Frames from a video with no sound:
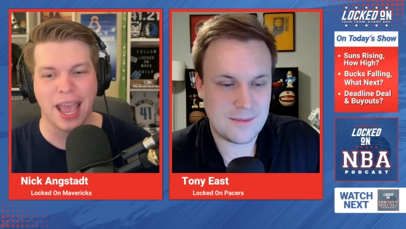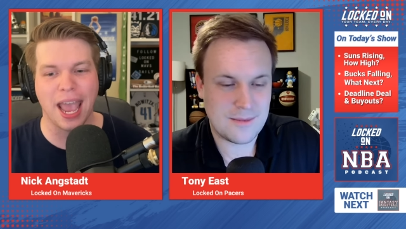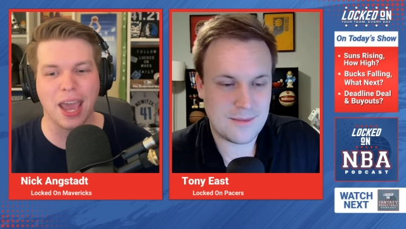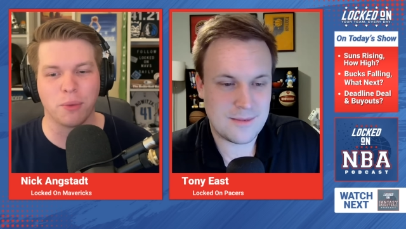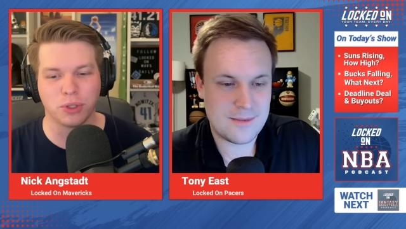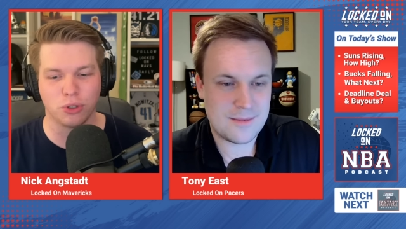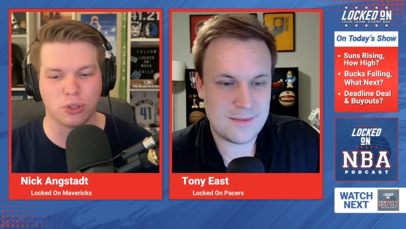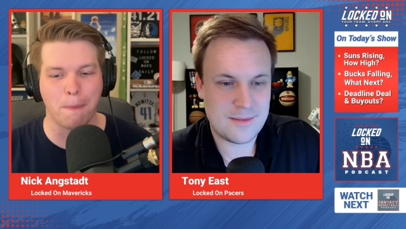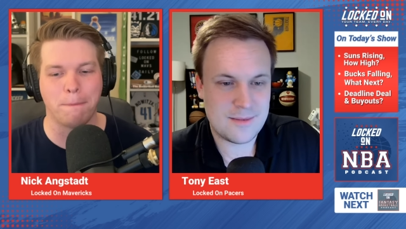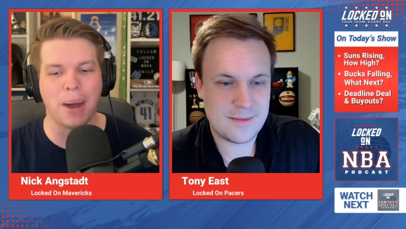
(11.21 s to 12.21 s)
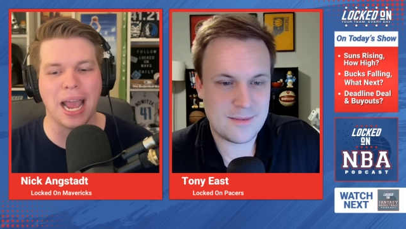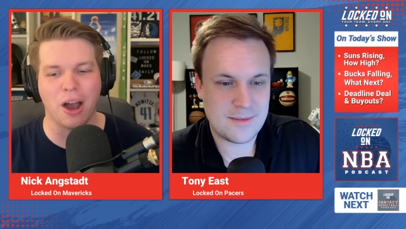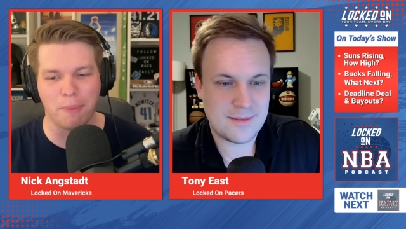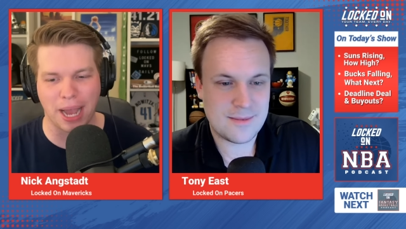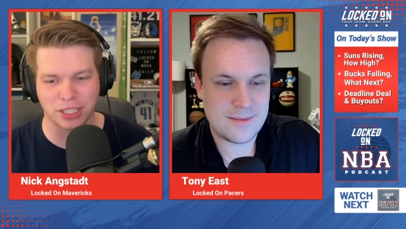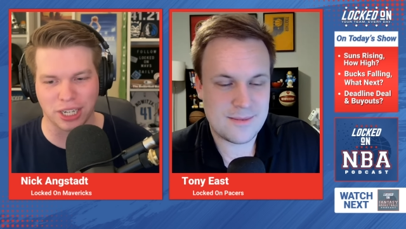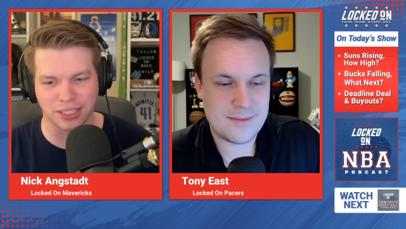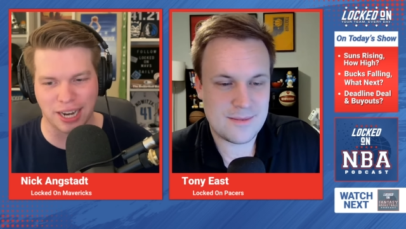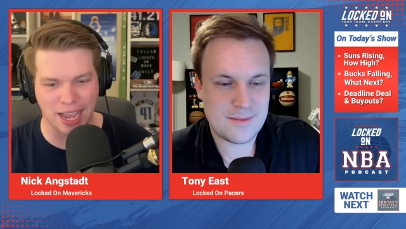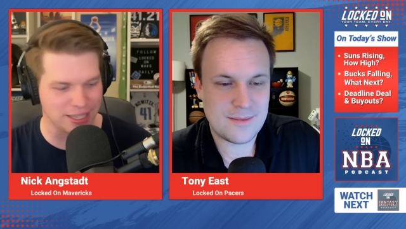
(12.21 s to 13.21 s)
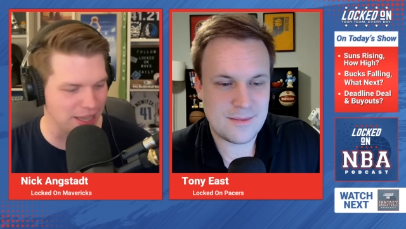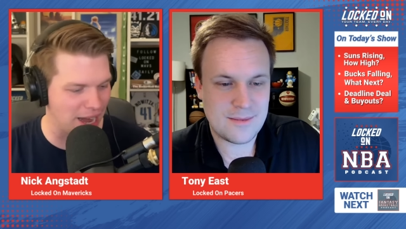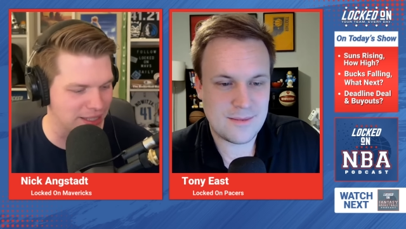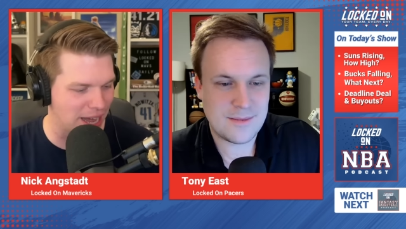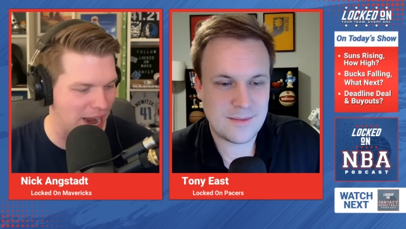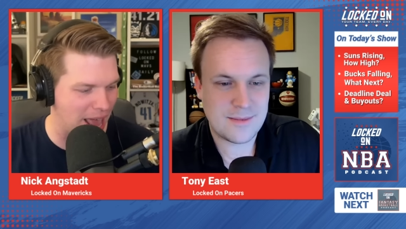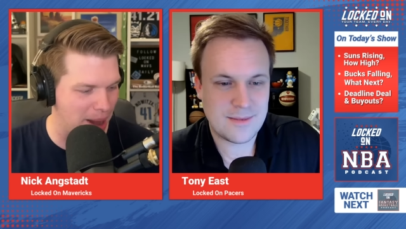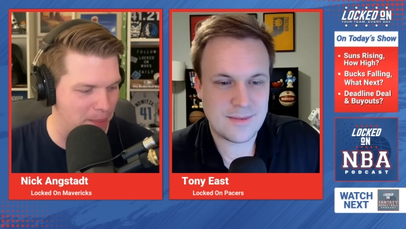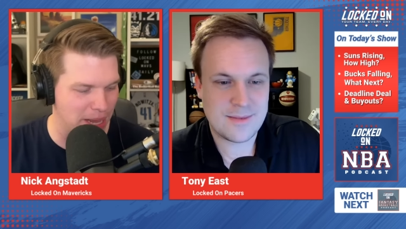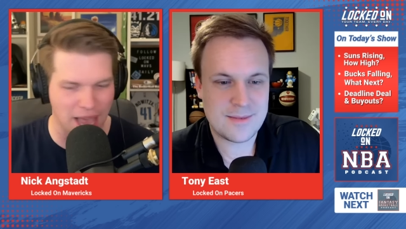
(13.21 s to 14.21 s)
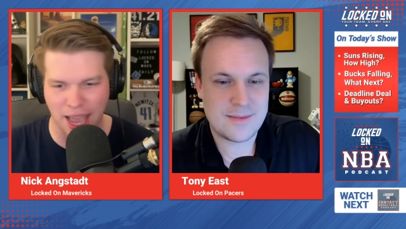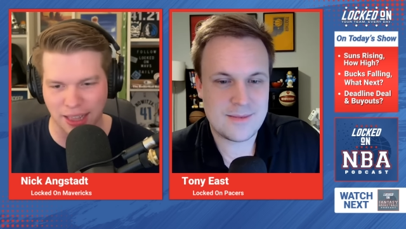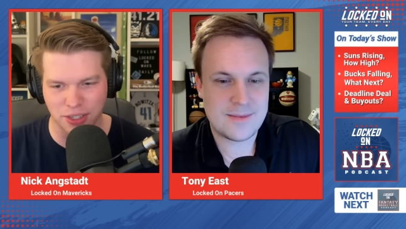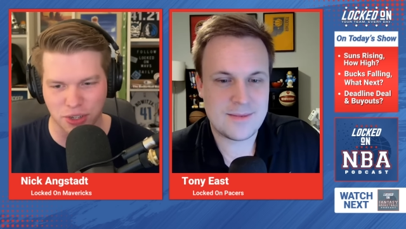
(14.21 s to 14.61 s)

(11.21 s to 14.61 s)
Speaker 1: And we'll do some buyout matching on today's Locked On NBA. Let's